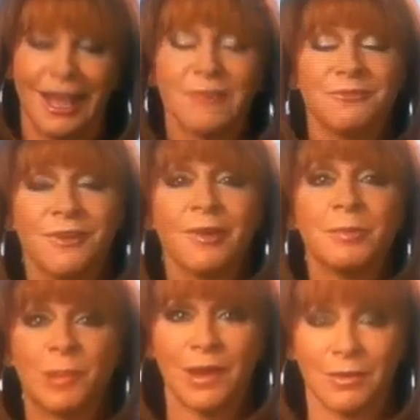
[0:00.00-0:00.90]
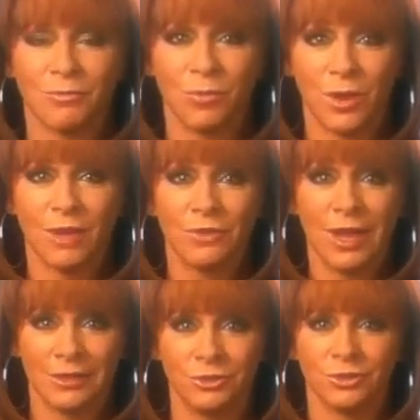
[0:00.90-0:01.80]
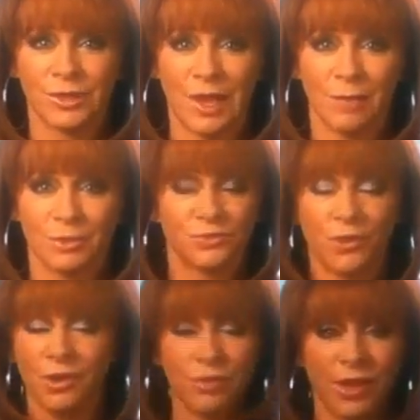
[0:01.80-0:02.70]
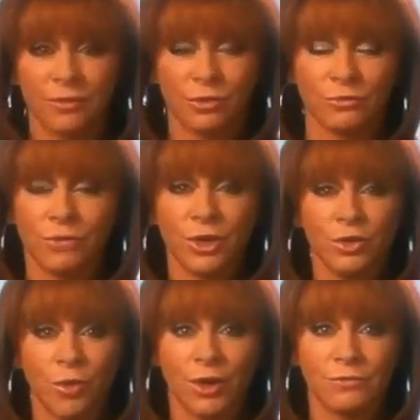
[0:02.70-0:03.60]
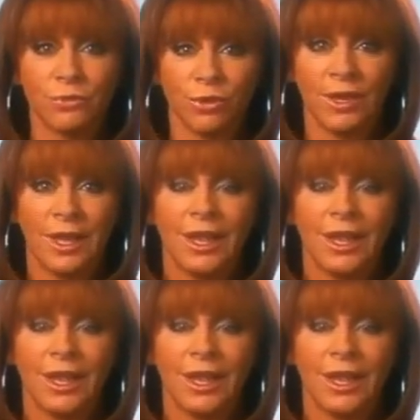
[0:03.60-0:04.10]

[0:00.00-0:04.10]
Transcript: I am very proud of what I've gotten to accomplish, very thankful and very grateful.